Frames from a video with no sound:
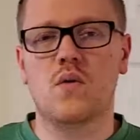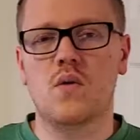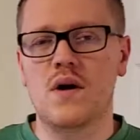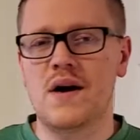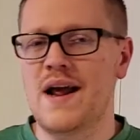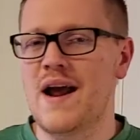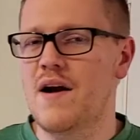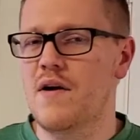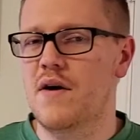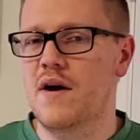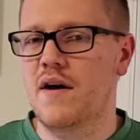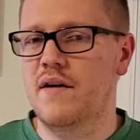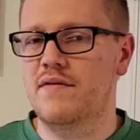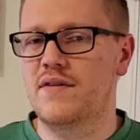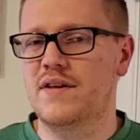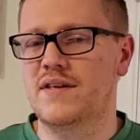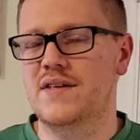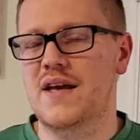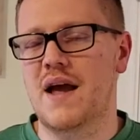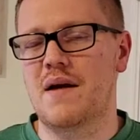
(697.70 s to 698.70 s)
one area of
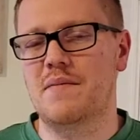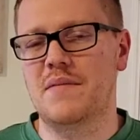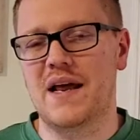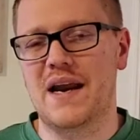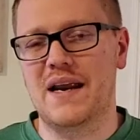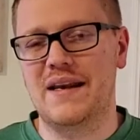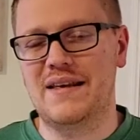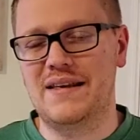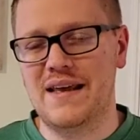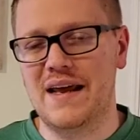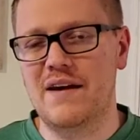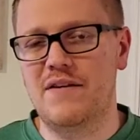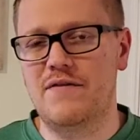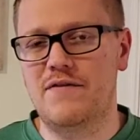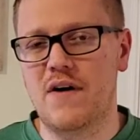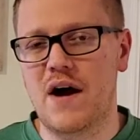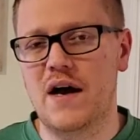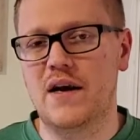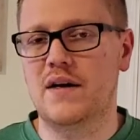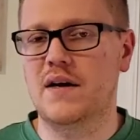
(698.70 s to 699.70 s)
this game that I did
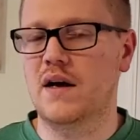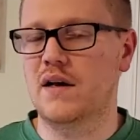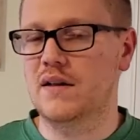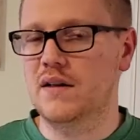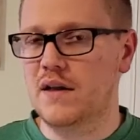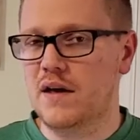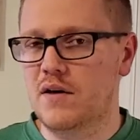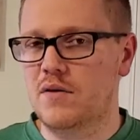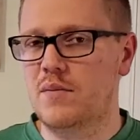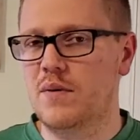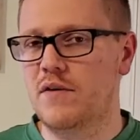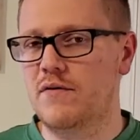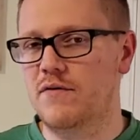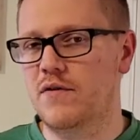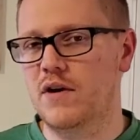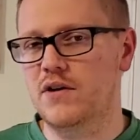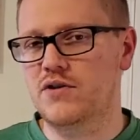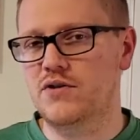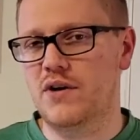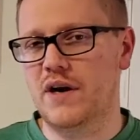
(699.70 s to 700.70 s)
find a little bit
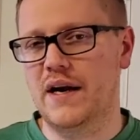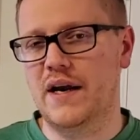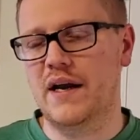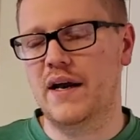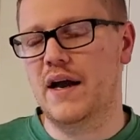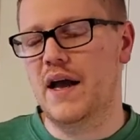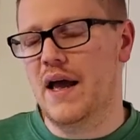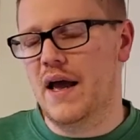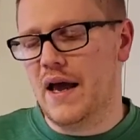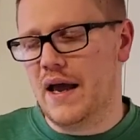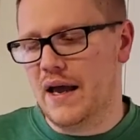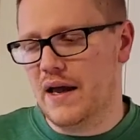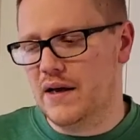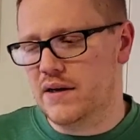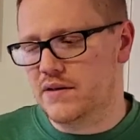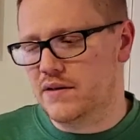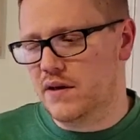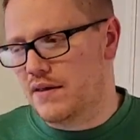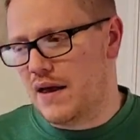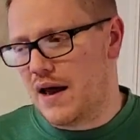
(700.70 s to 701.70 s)
frustrating
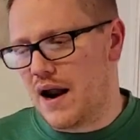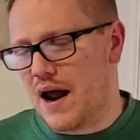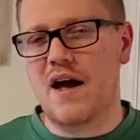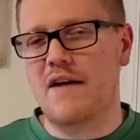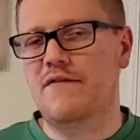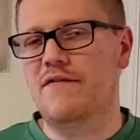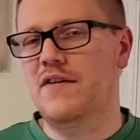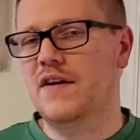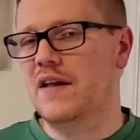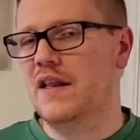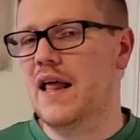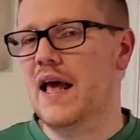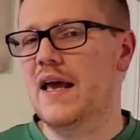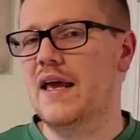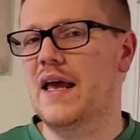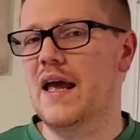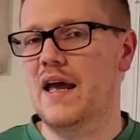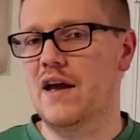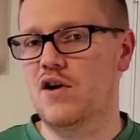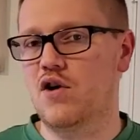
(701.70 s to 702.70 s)
is that I feel like
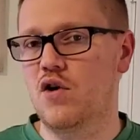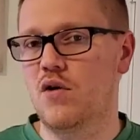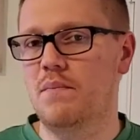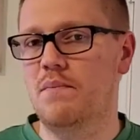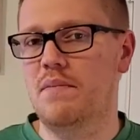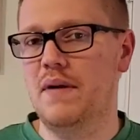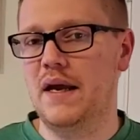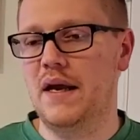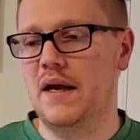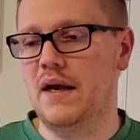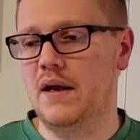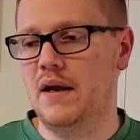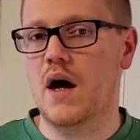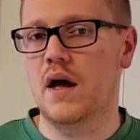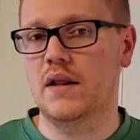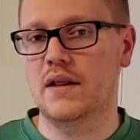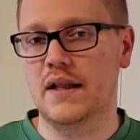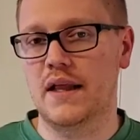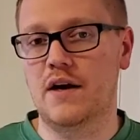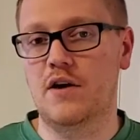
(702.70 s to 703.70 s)
it could be a
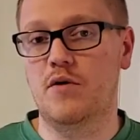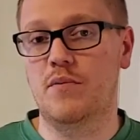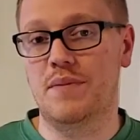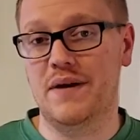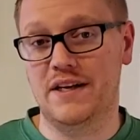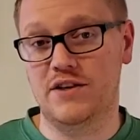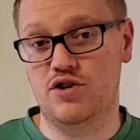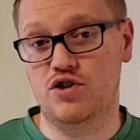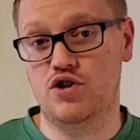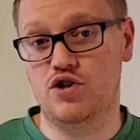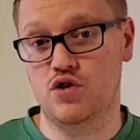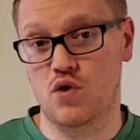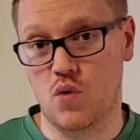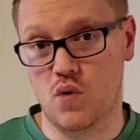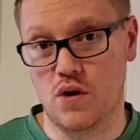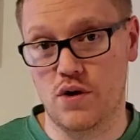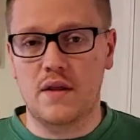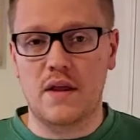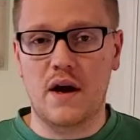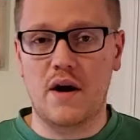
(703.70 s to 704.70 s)
little bit
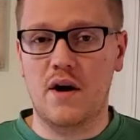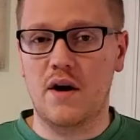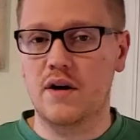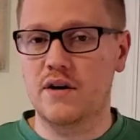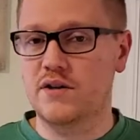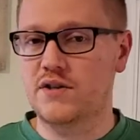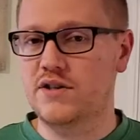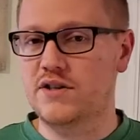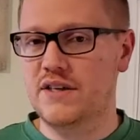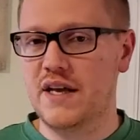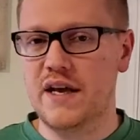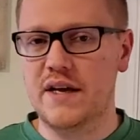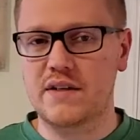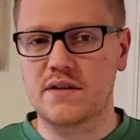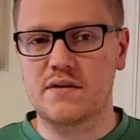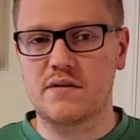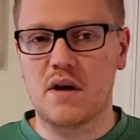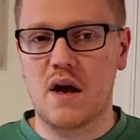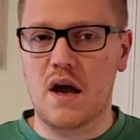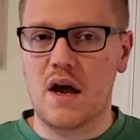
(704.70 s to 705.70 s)
shorter. There are
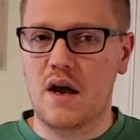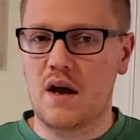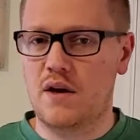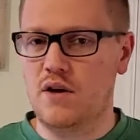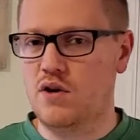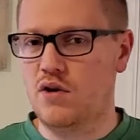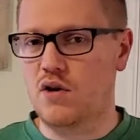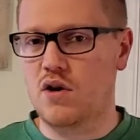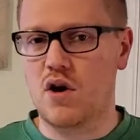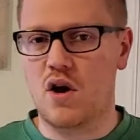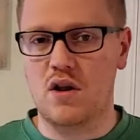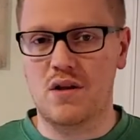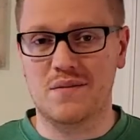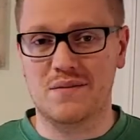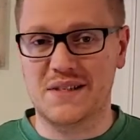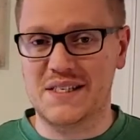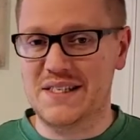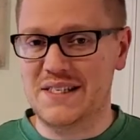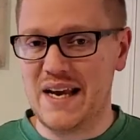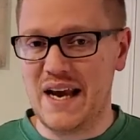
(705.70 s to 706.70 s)
6, you call them
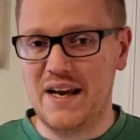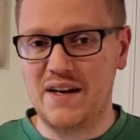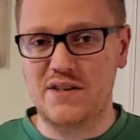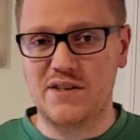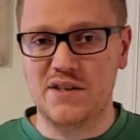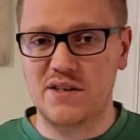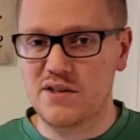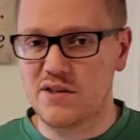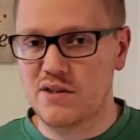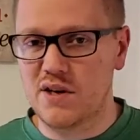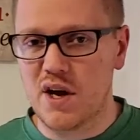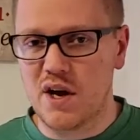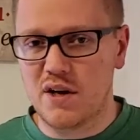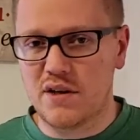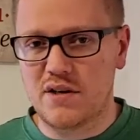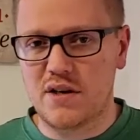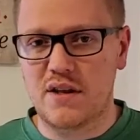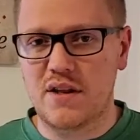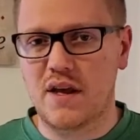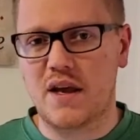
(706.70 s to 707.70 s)
stages
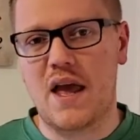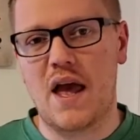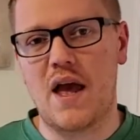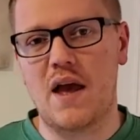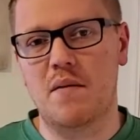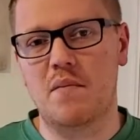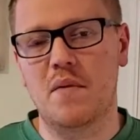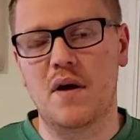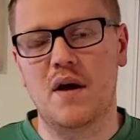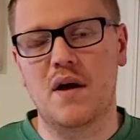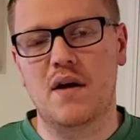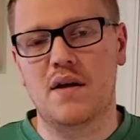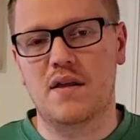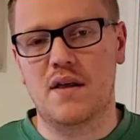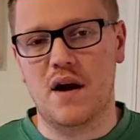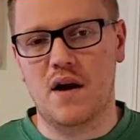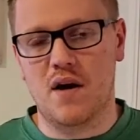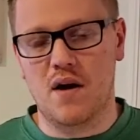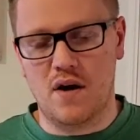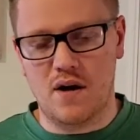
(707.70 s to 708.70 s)
to the game.
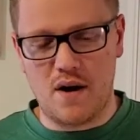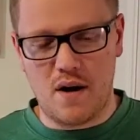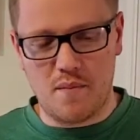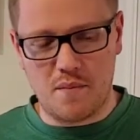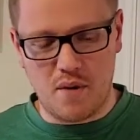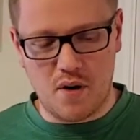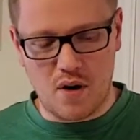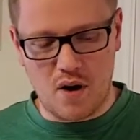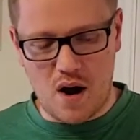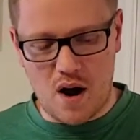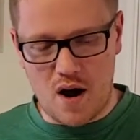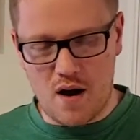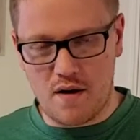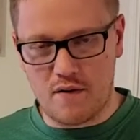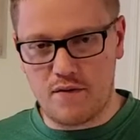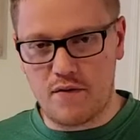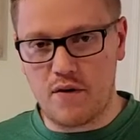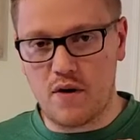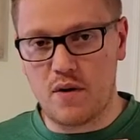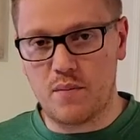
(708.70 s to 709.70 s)
There are a number
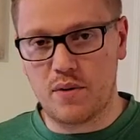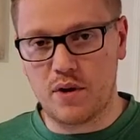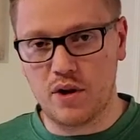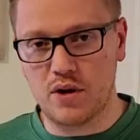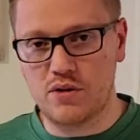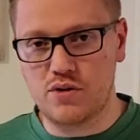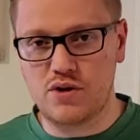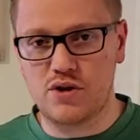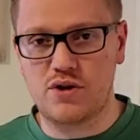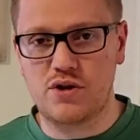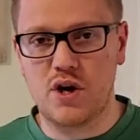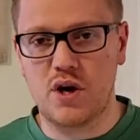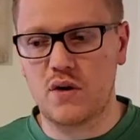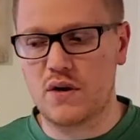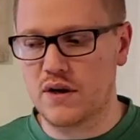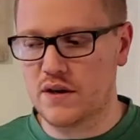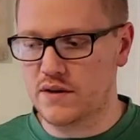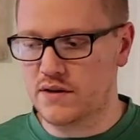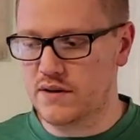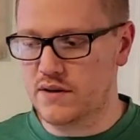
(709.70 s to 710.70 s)
of pollution
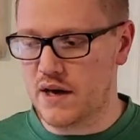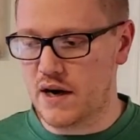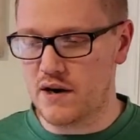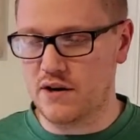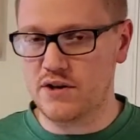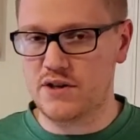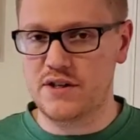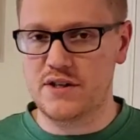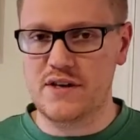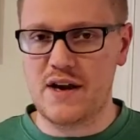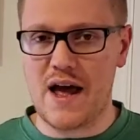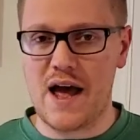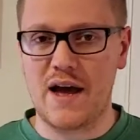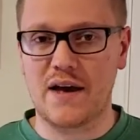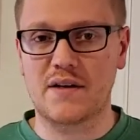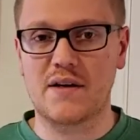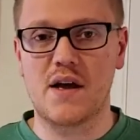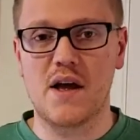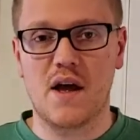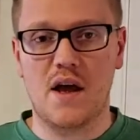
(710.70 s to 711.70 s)
tokens that are
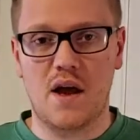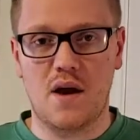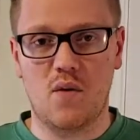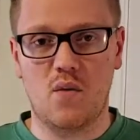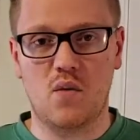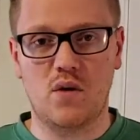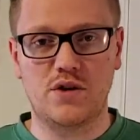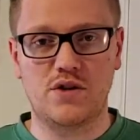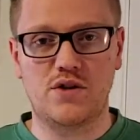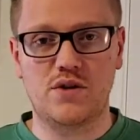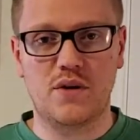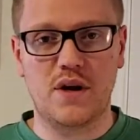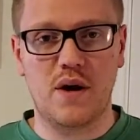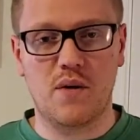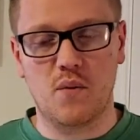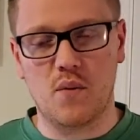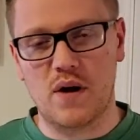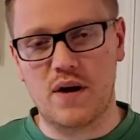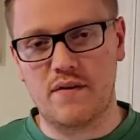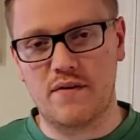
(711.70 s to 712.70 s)
stacked, and once you
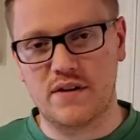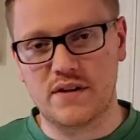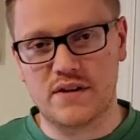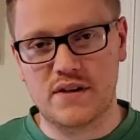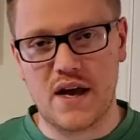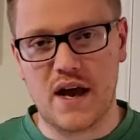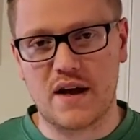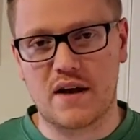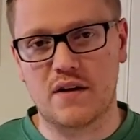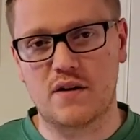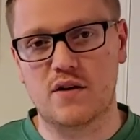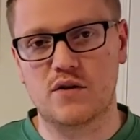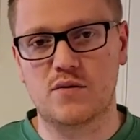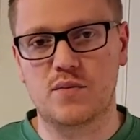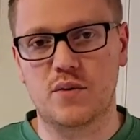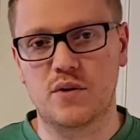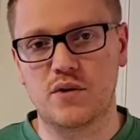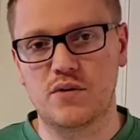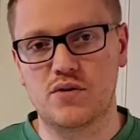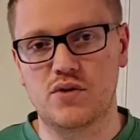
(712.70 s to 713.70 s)
get rid of a stack of those
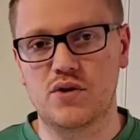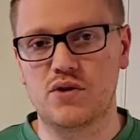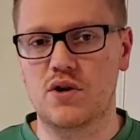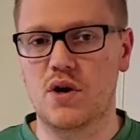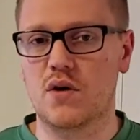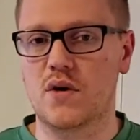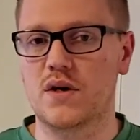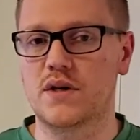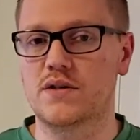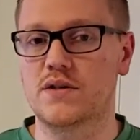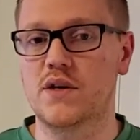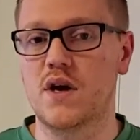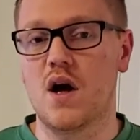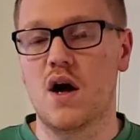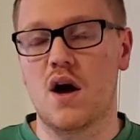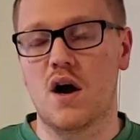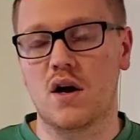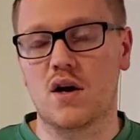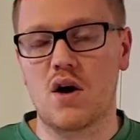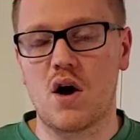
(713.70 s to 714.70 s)
pollution tokens,
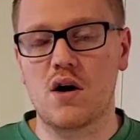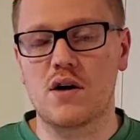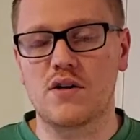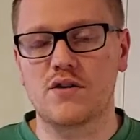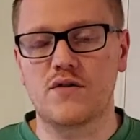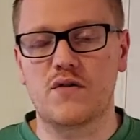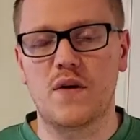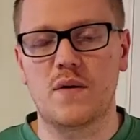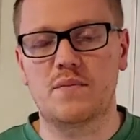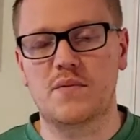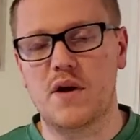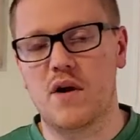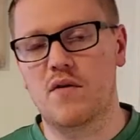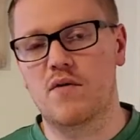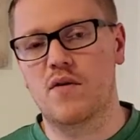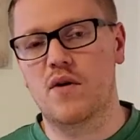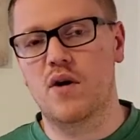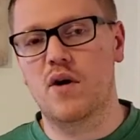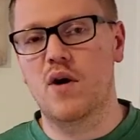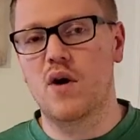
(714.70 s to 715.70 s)
a card is flipped
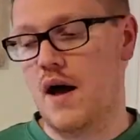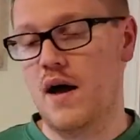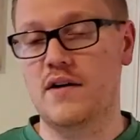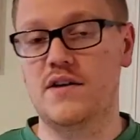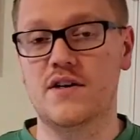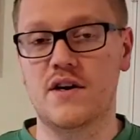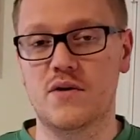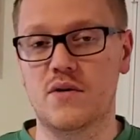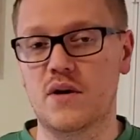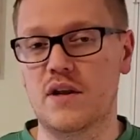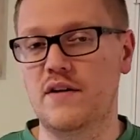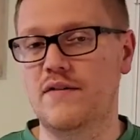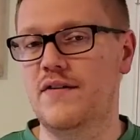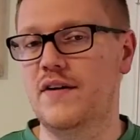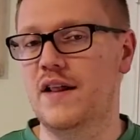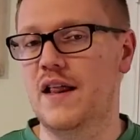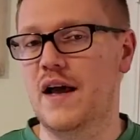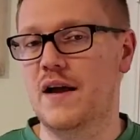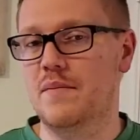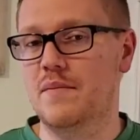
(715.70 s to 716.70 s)
over. I generally
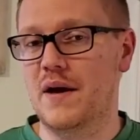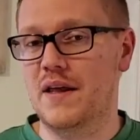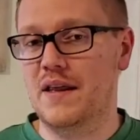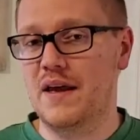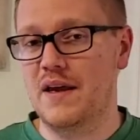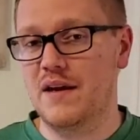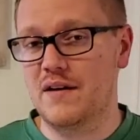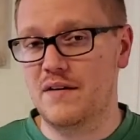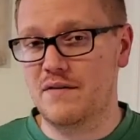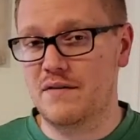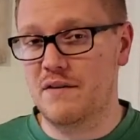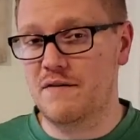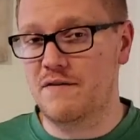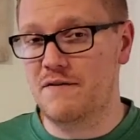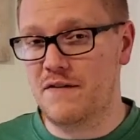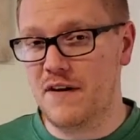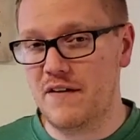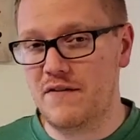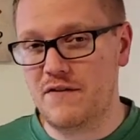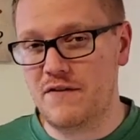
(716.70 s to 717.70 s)
feel like by the end of the
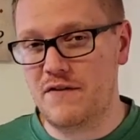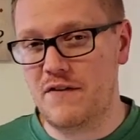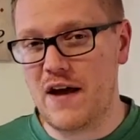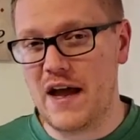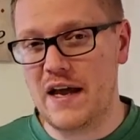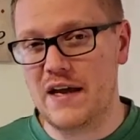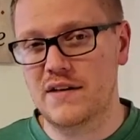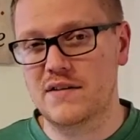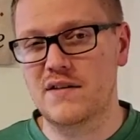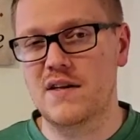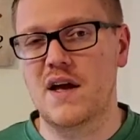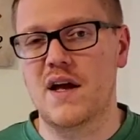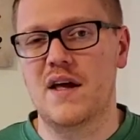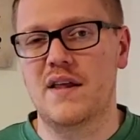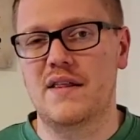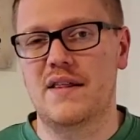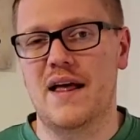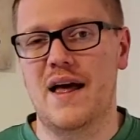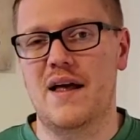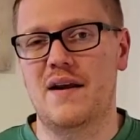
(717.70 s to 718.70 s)
5th phase
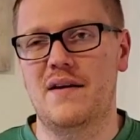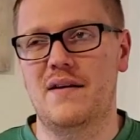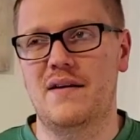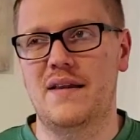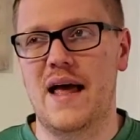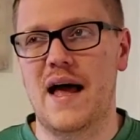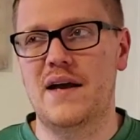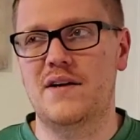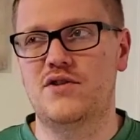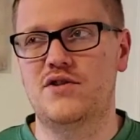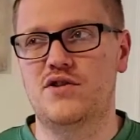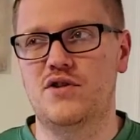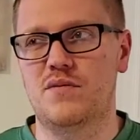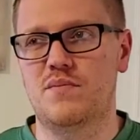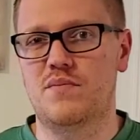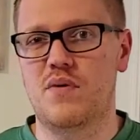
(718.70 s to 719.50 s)
that should